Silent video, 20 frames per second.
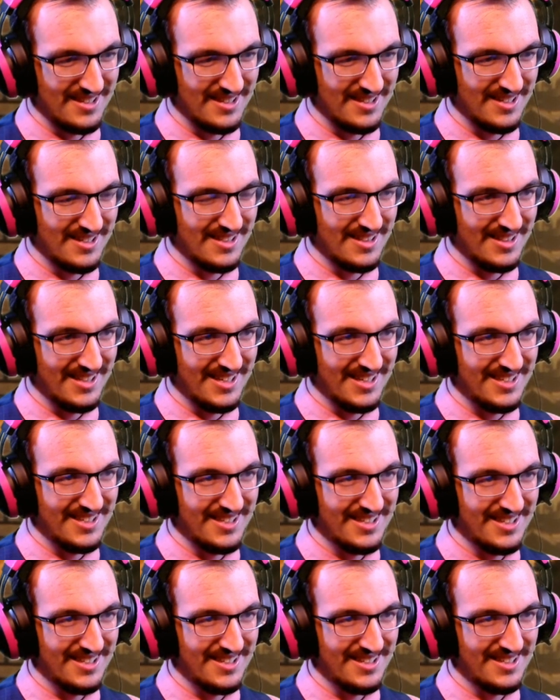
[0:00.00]

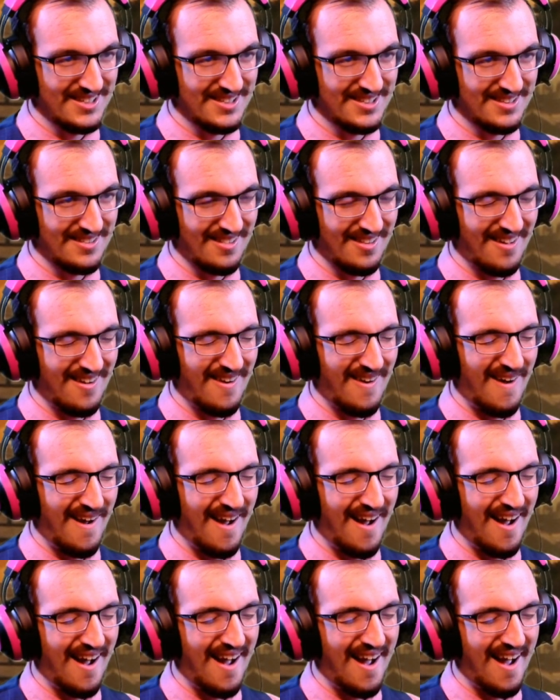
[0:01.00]
Leaves
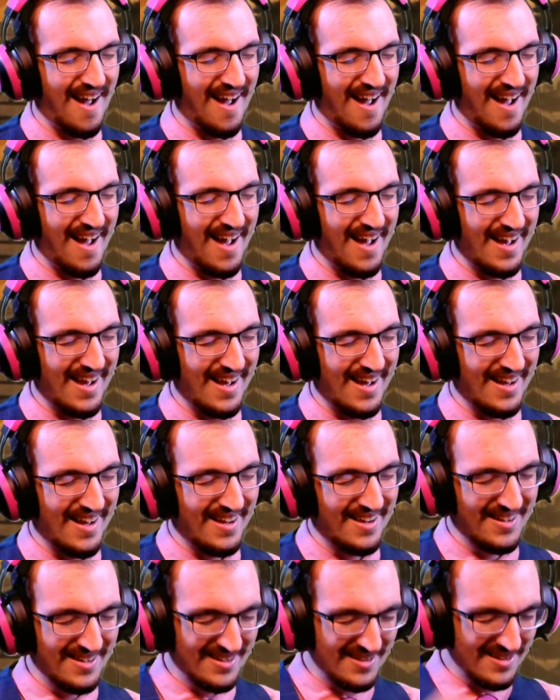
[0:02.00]
from the
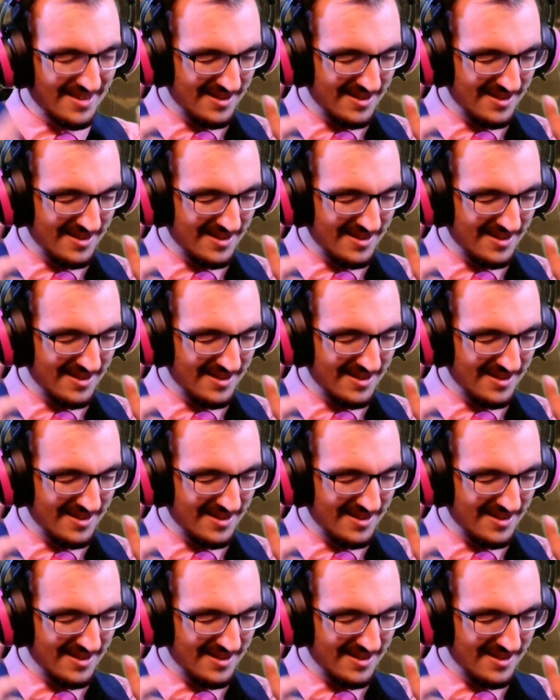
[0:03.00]
vine